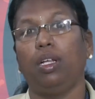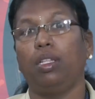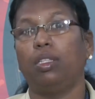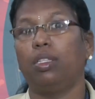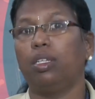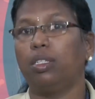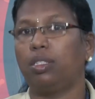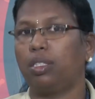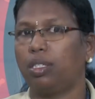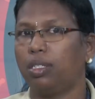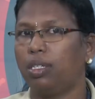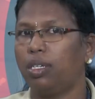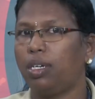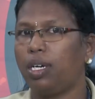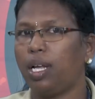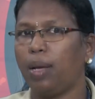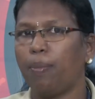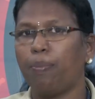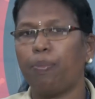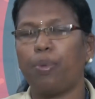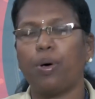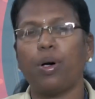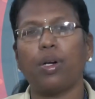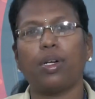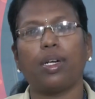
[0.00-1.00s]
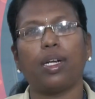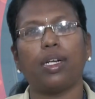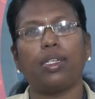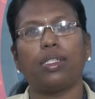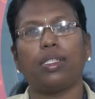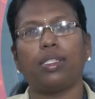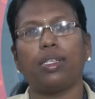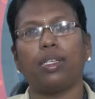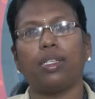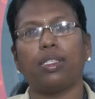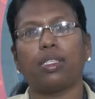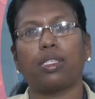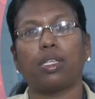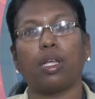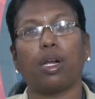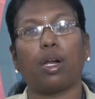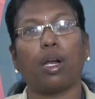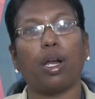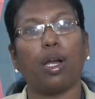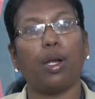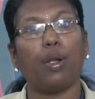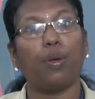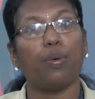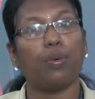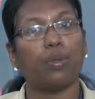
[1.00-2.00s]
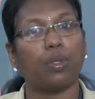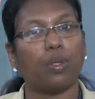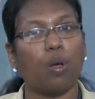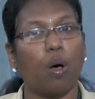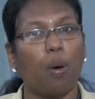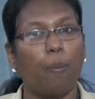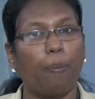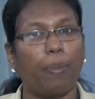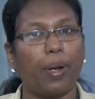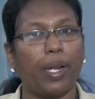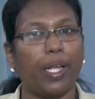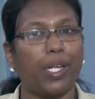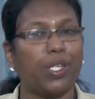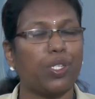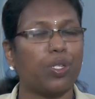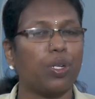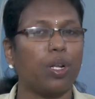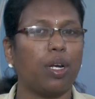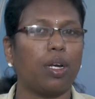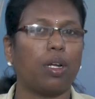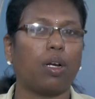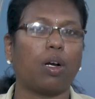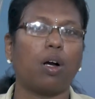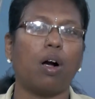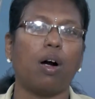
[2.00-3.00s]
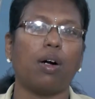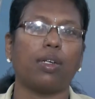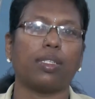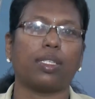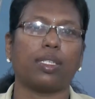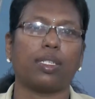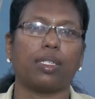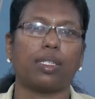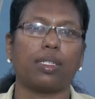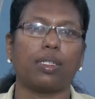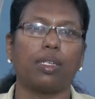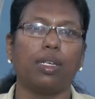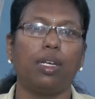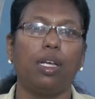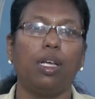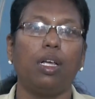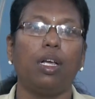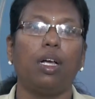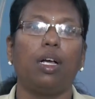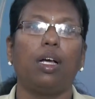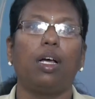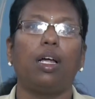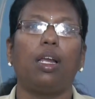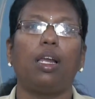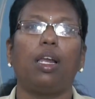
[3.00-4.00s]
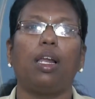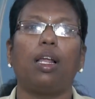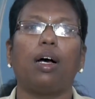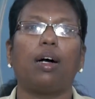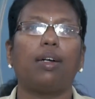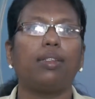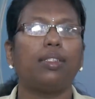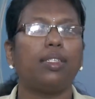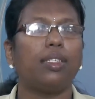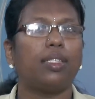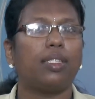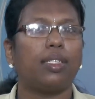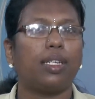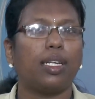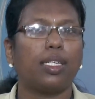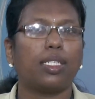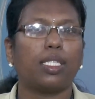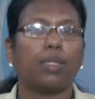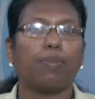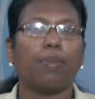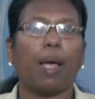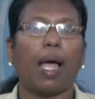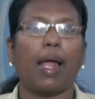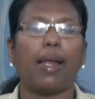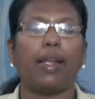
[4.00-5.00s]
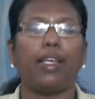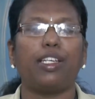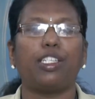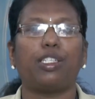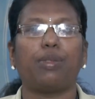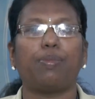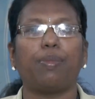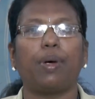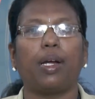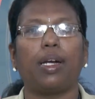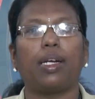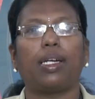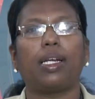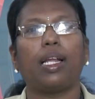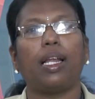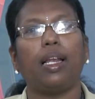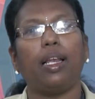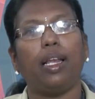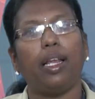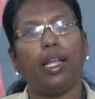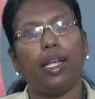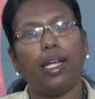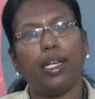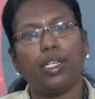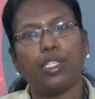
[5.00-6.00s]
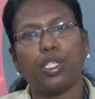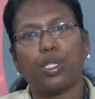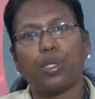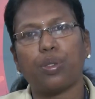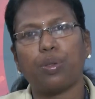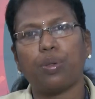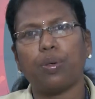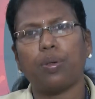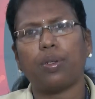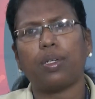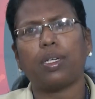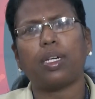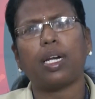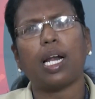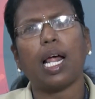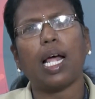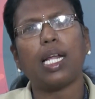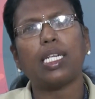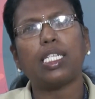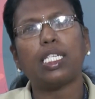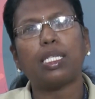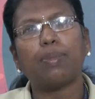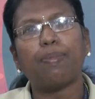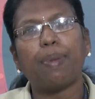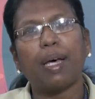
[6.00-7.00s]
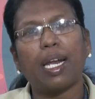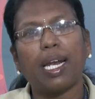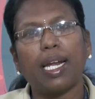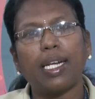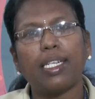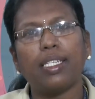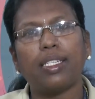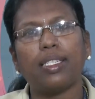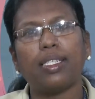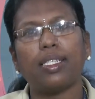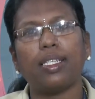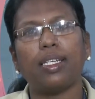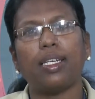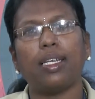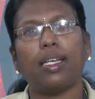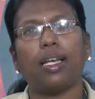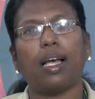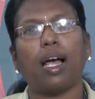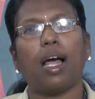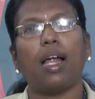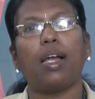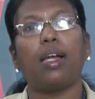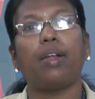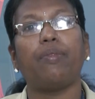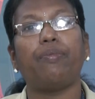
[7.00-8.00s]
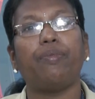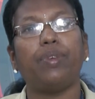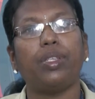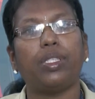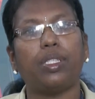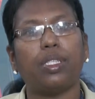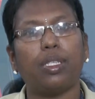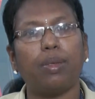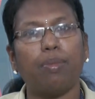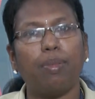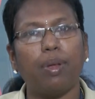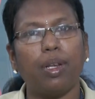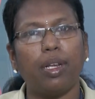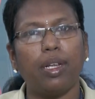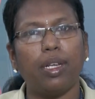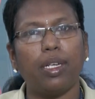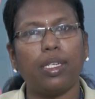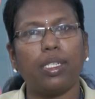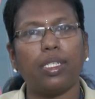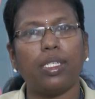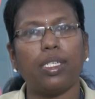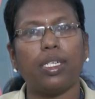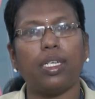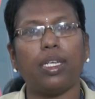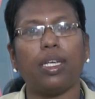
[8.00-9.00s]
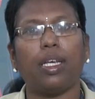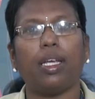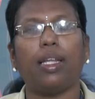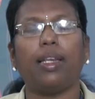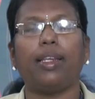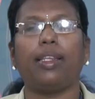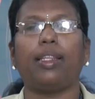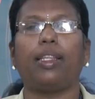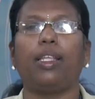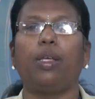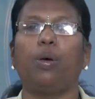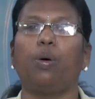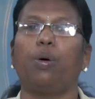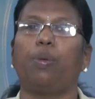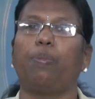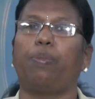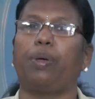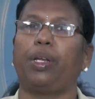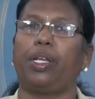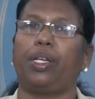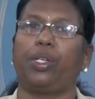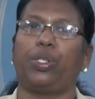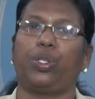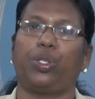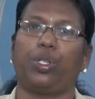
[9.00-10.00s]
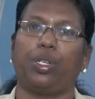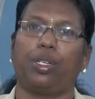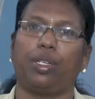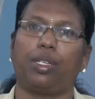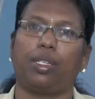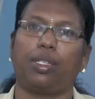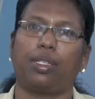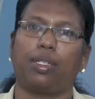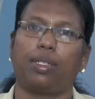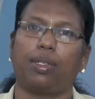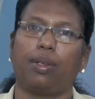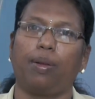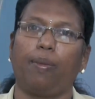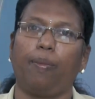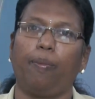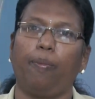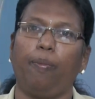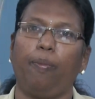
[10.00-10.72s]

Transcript: The third importance is reduce operational cost. Logistics management leads to transparency and visibility in the operations.